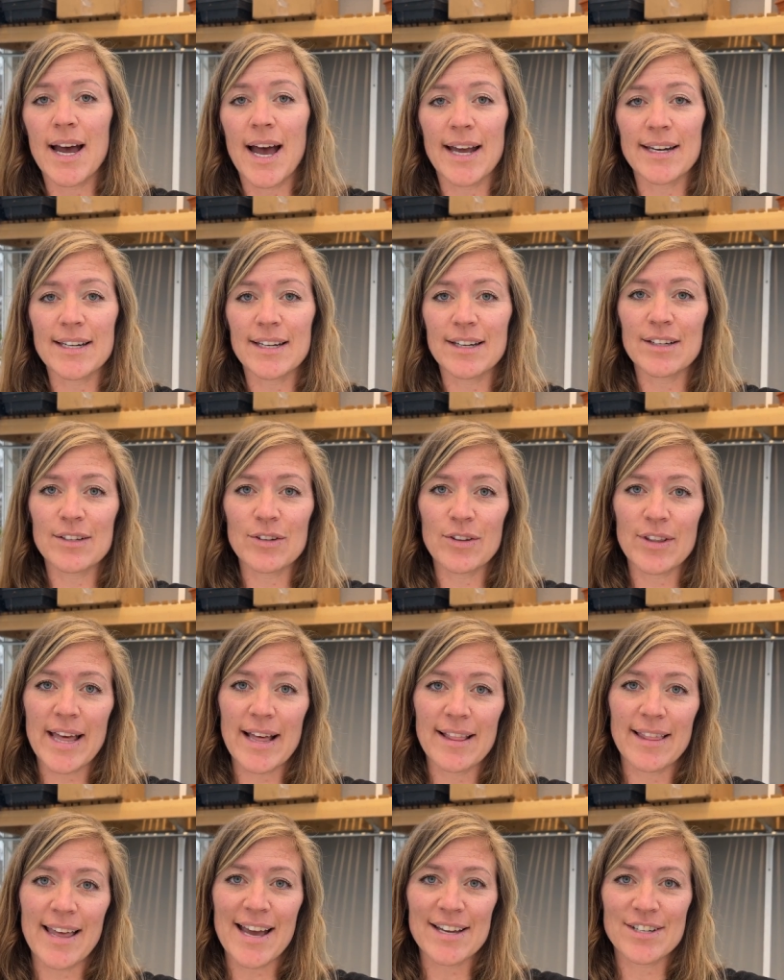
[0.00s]
I didn't do
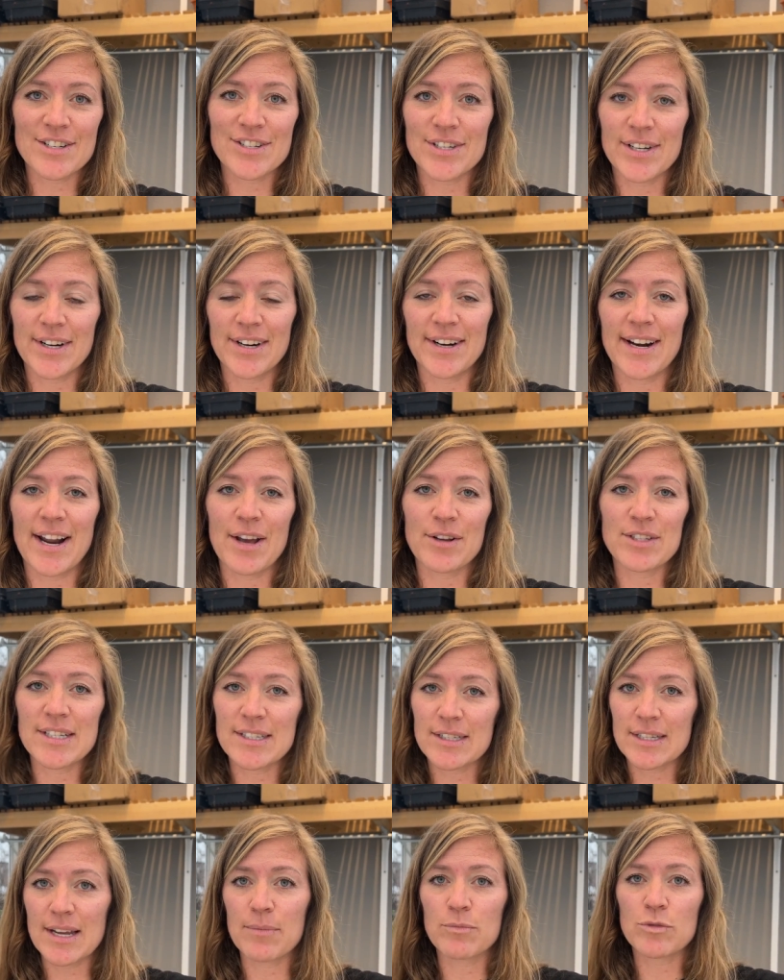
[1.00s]
that last year and I
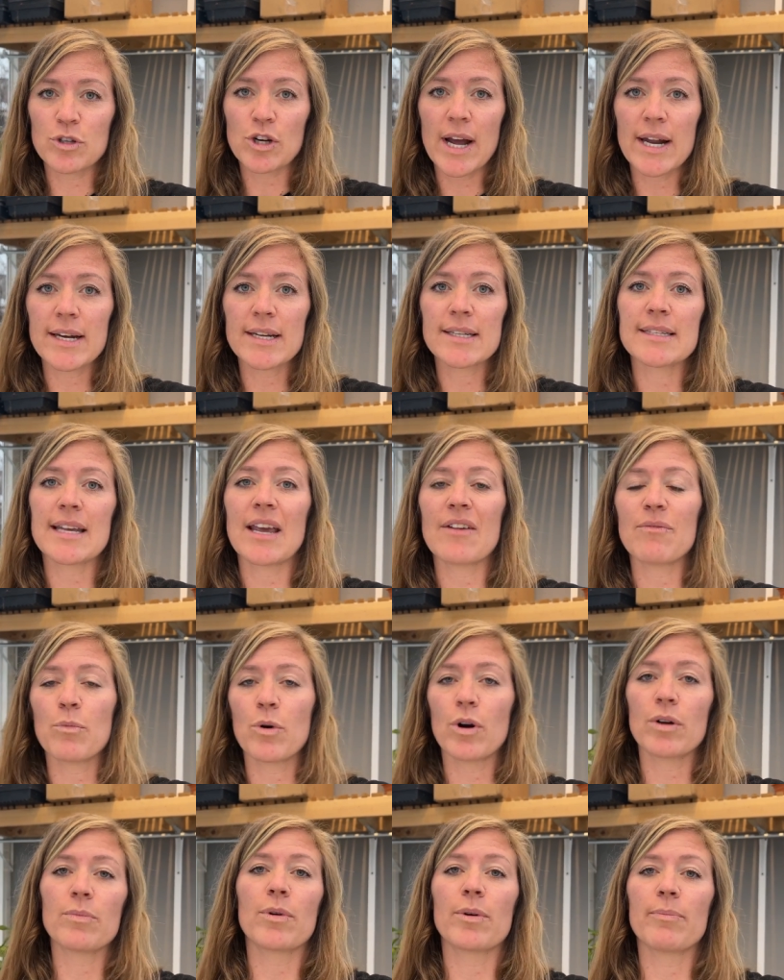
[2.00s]
just am trying to save
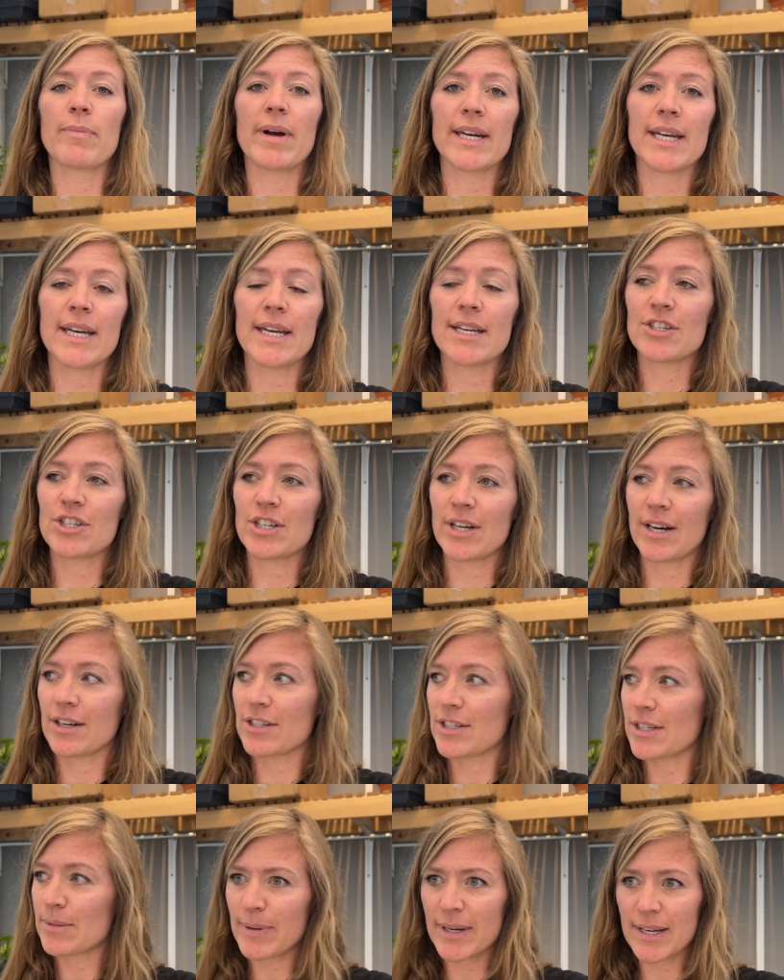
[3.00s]
more and more money each year
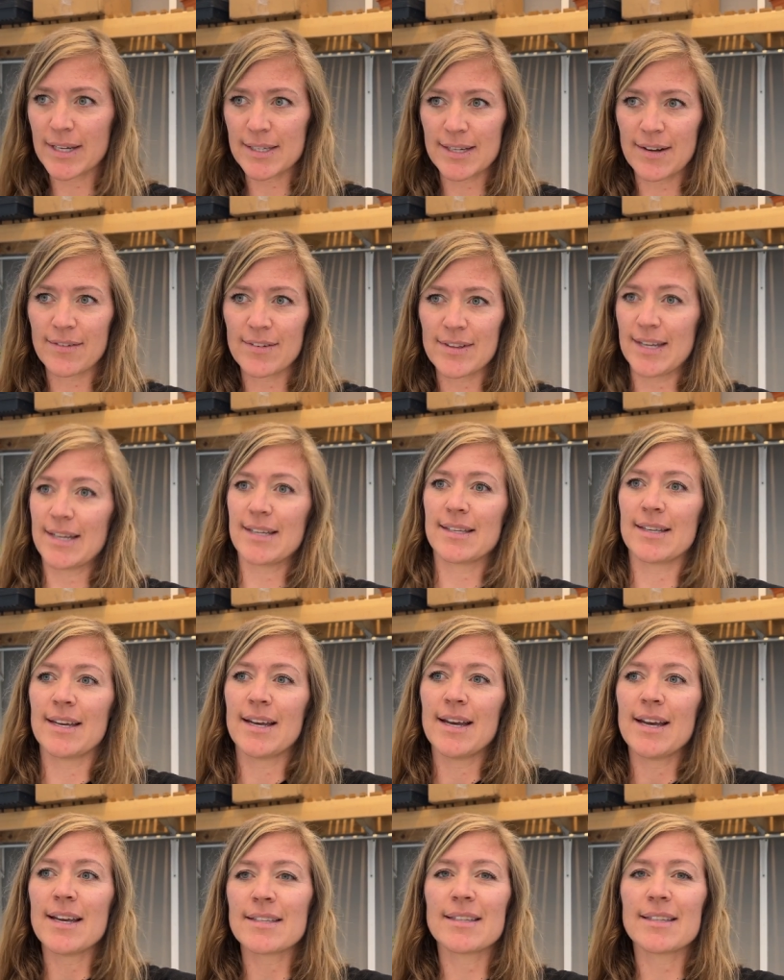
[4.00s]
just because everything